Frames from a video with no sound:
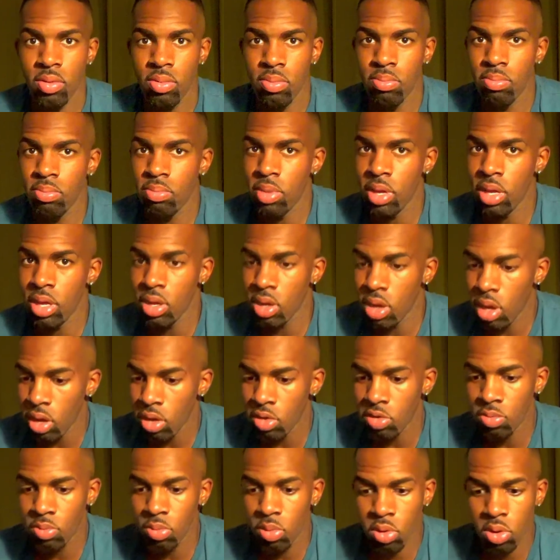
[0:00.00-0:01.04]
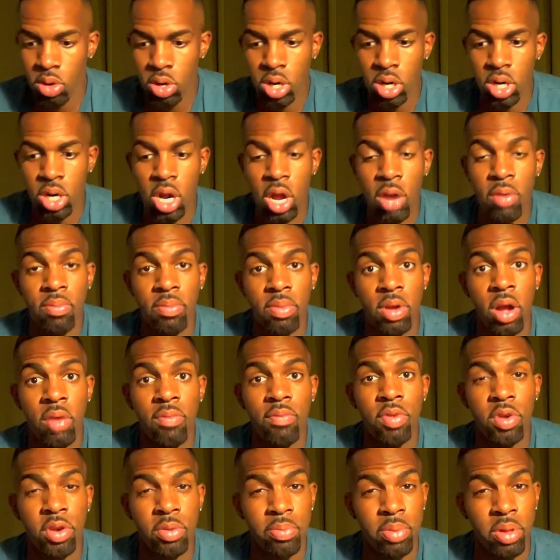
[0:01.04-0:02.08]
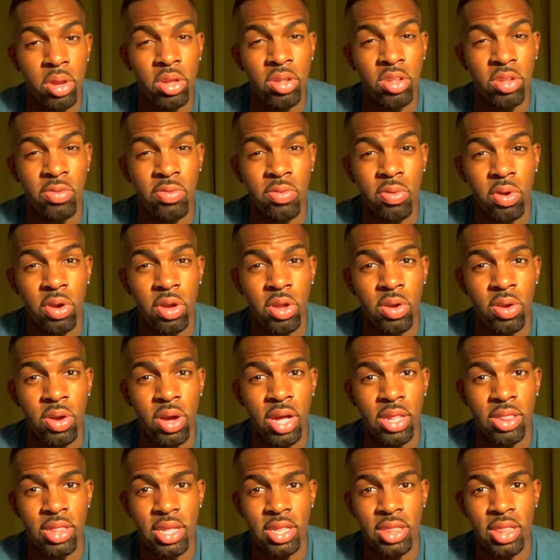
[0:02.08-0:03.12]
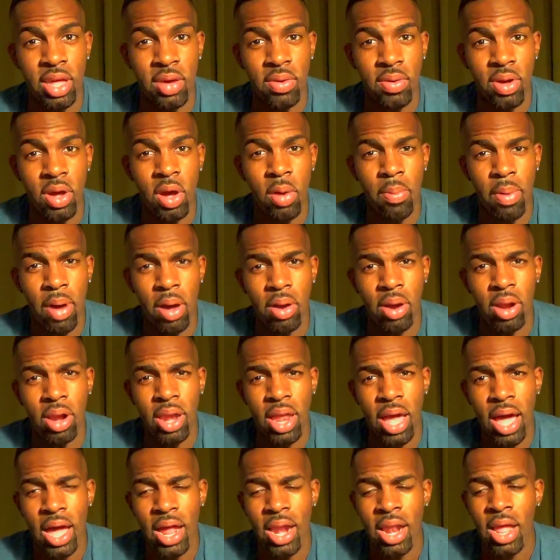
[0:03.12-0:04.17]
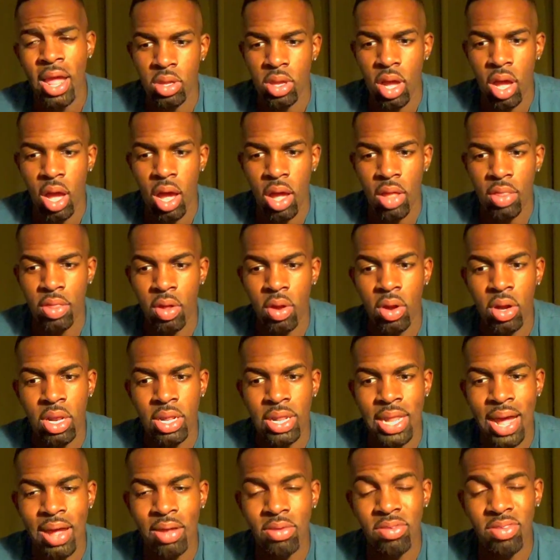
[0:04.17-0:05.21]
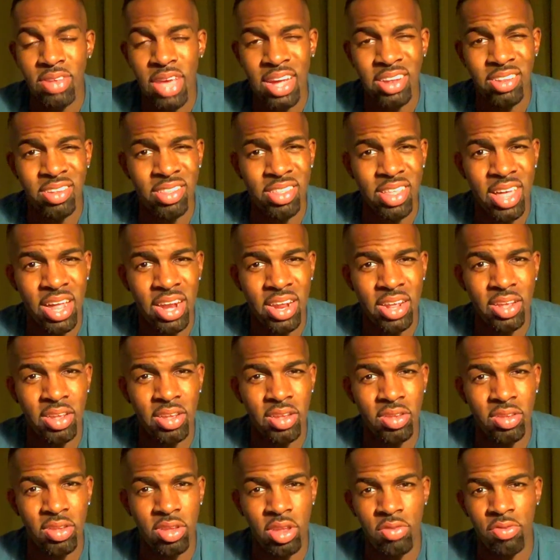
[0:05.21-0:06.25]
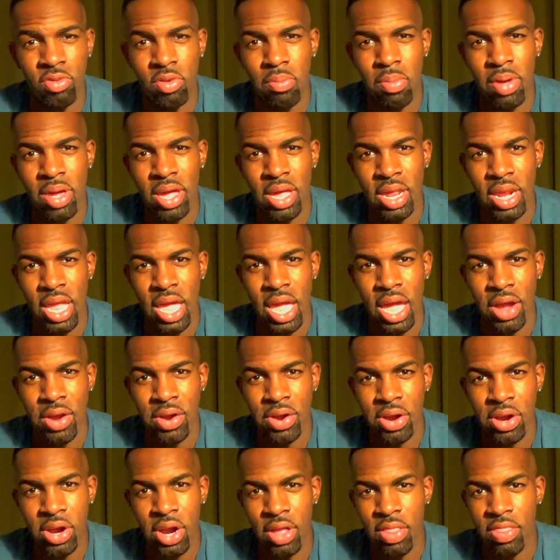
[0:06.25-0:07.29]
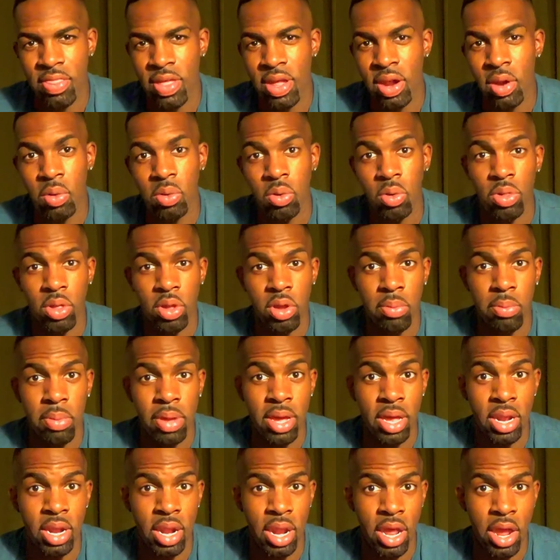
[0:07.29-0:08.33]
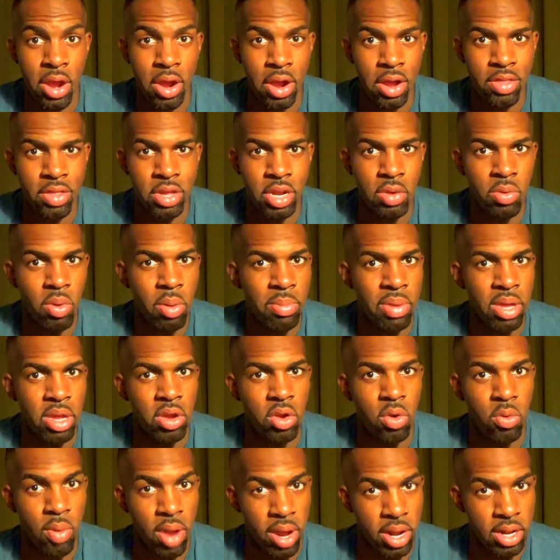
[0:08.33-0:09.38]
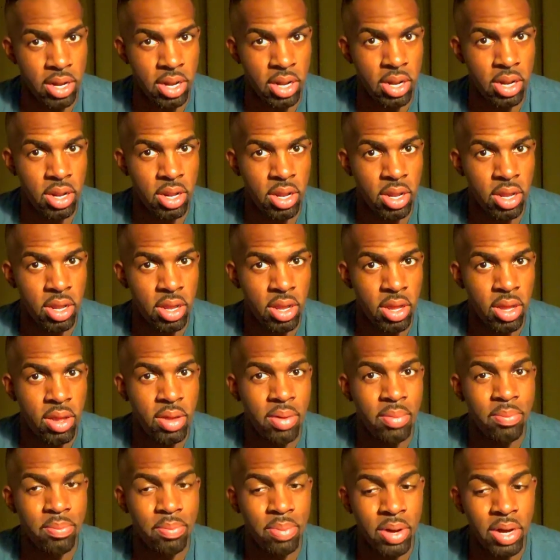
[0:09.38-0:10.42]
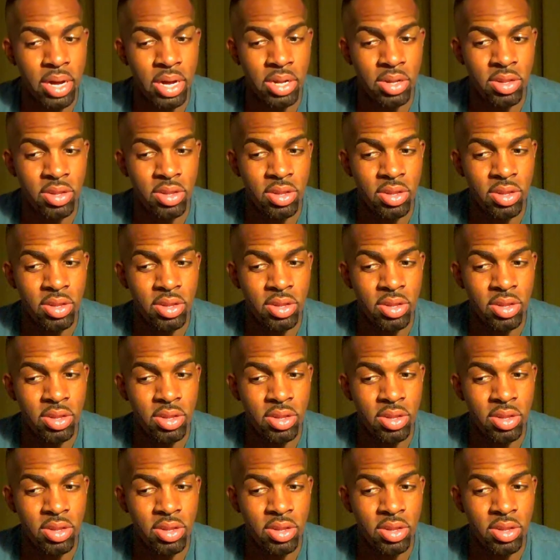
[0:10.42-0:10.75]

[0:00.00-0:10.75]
may cause more comfortability for you. I think that will help out a lot. The only downside to that is if you make an error and they don't know that you're making an error, then it won't be corrected. But